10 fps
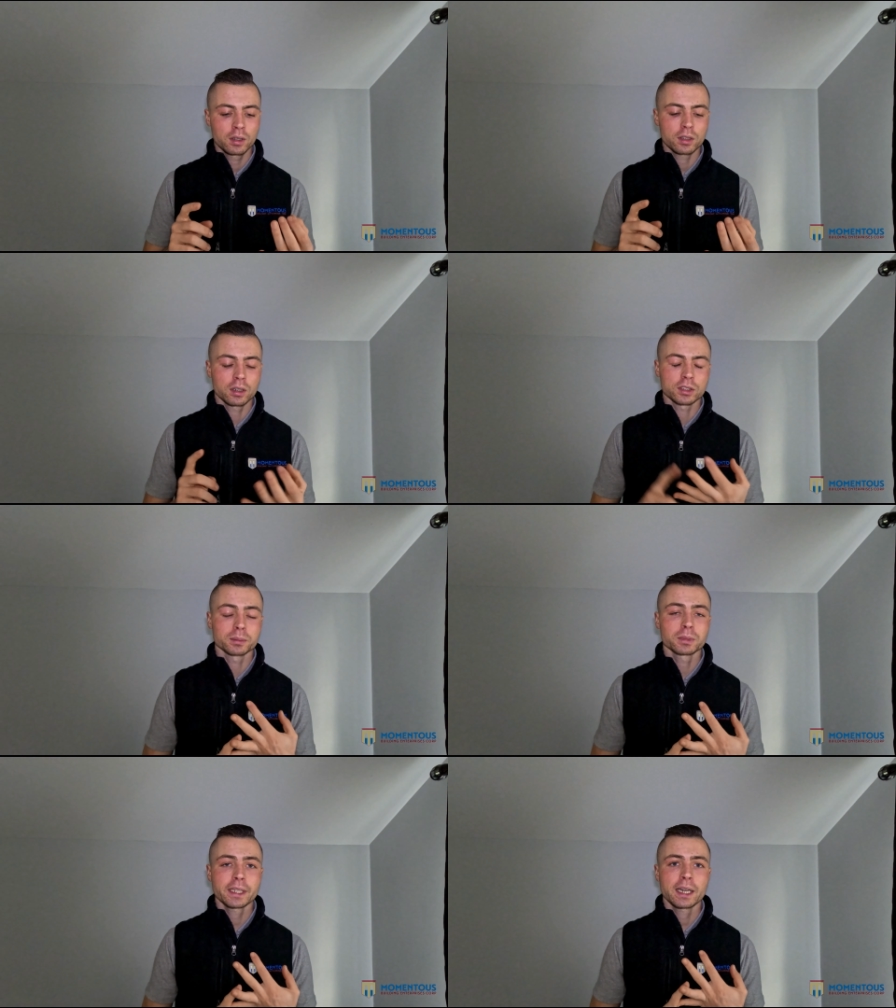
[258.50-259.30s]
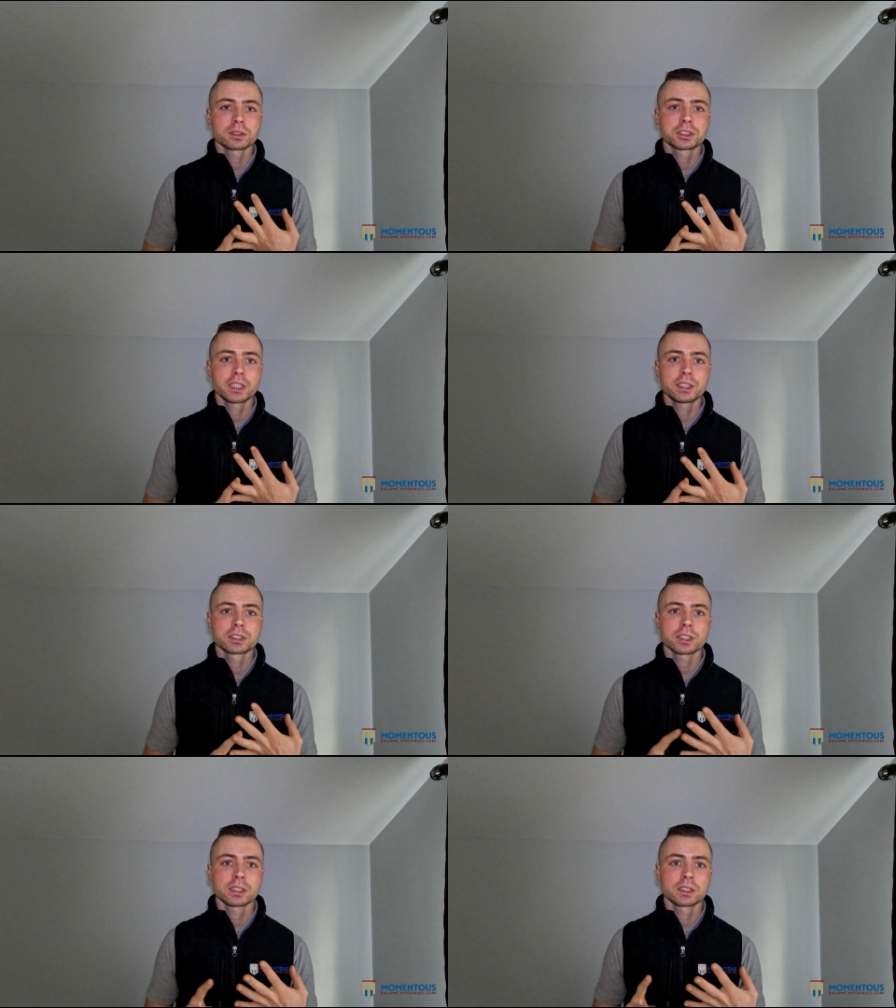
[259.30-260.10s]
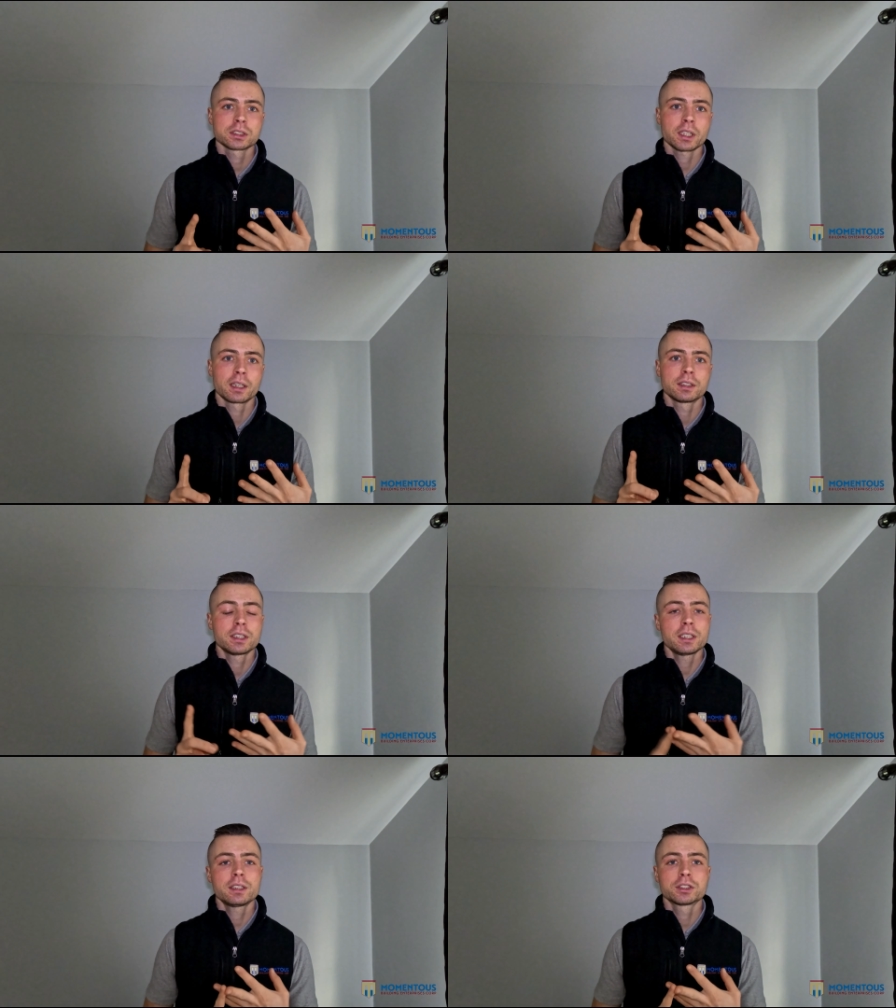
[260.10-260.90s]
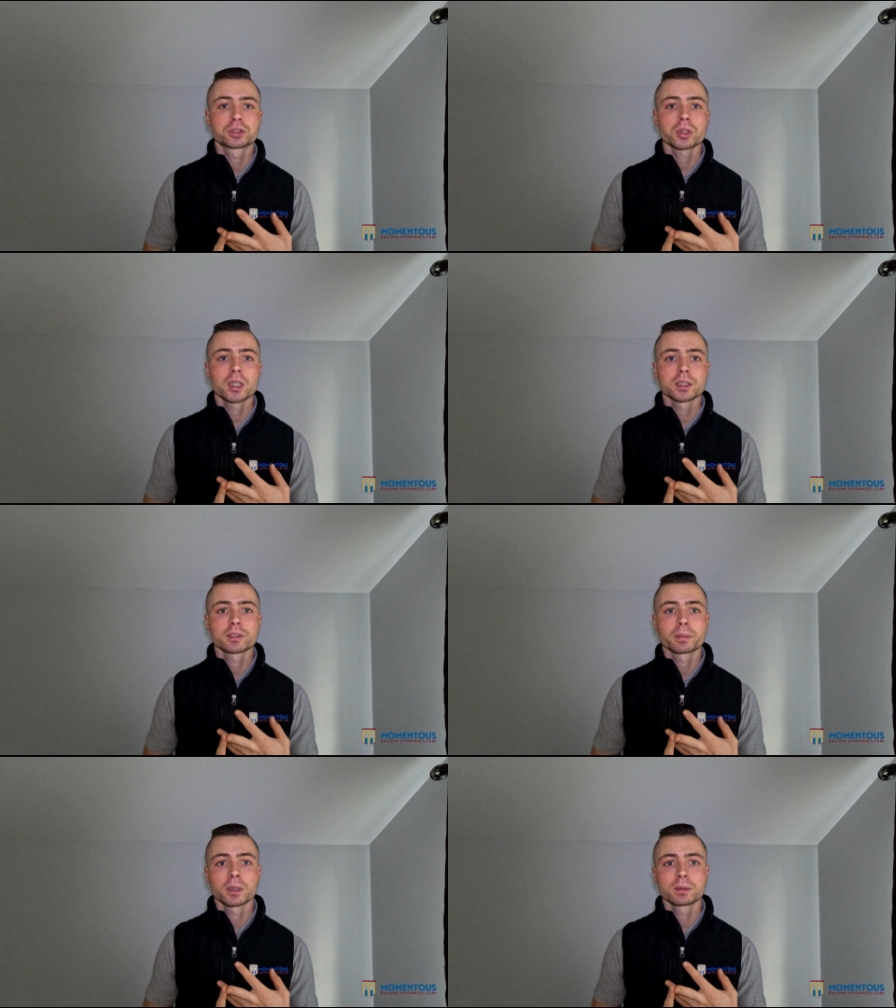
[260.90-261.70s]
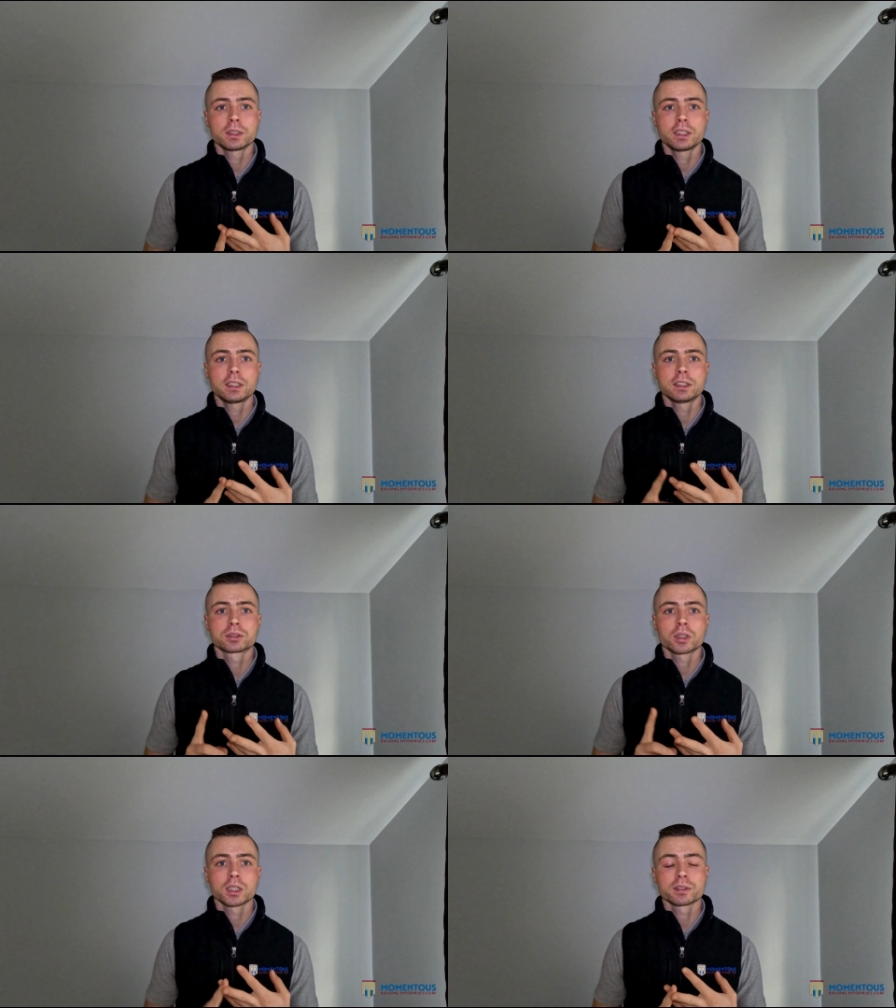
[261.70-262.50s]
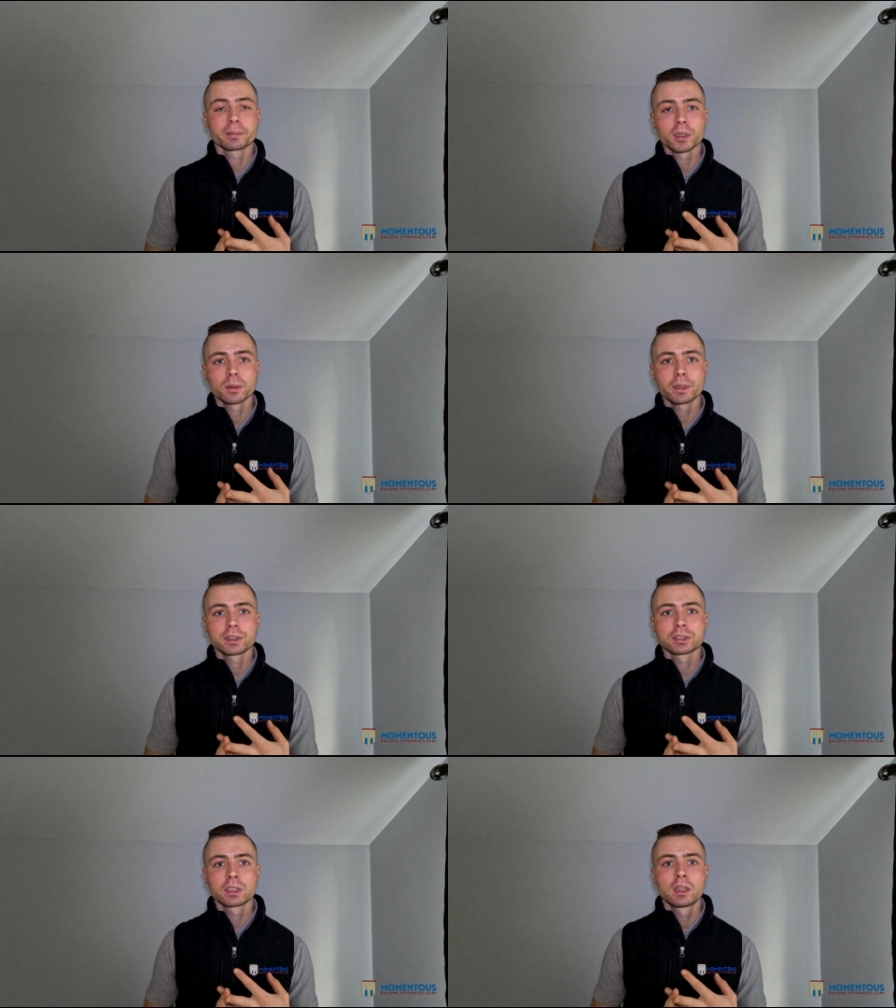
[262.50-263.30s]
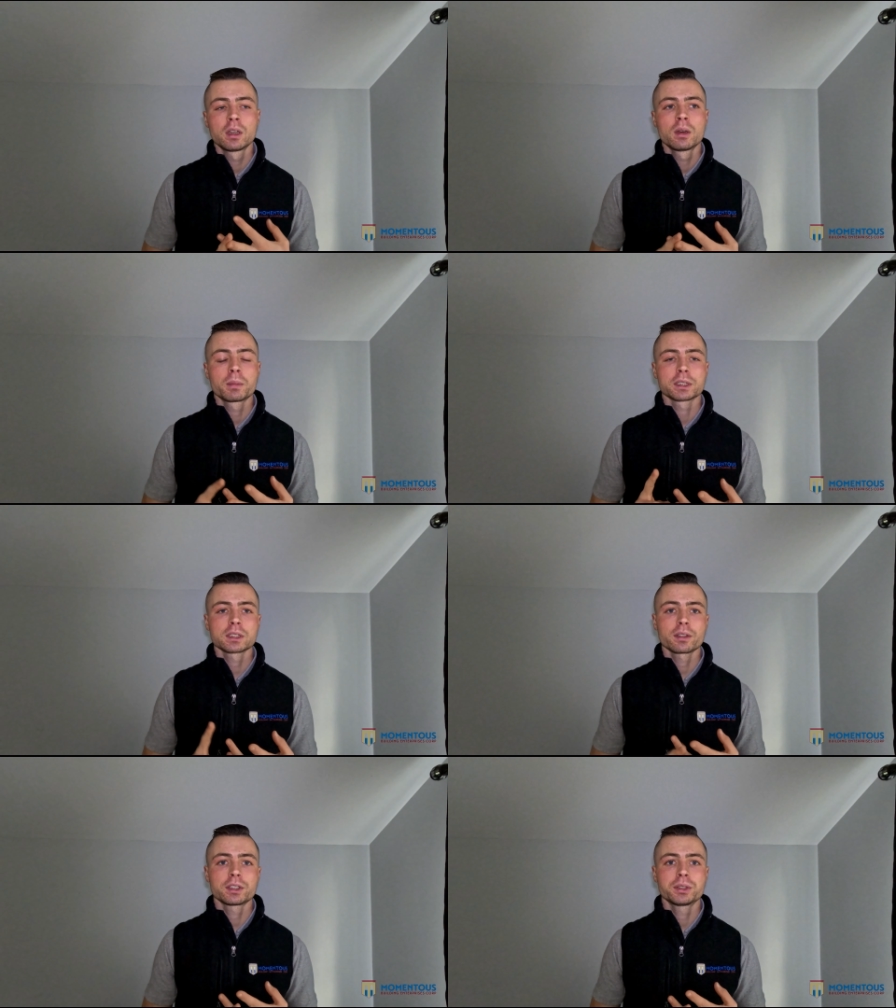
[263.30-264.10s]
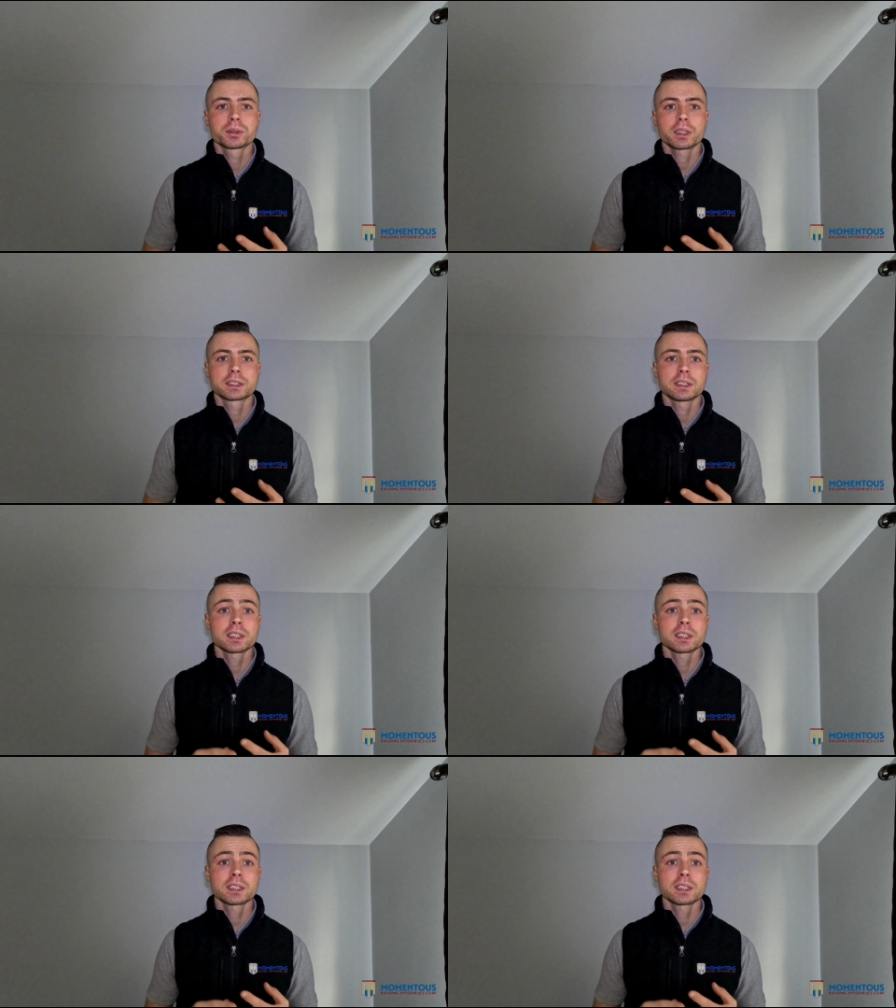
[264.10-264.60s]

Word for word: you know, some layout changes, and you need these drawings for you need these drawings for permits, but it's nothing too crazy.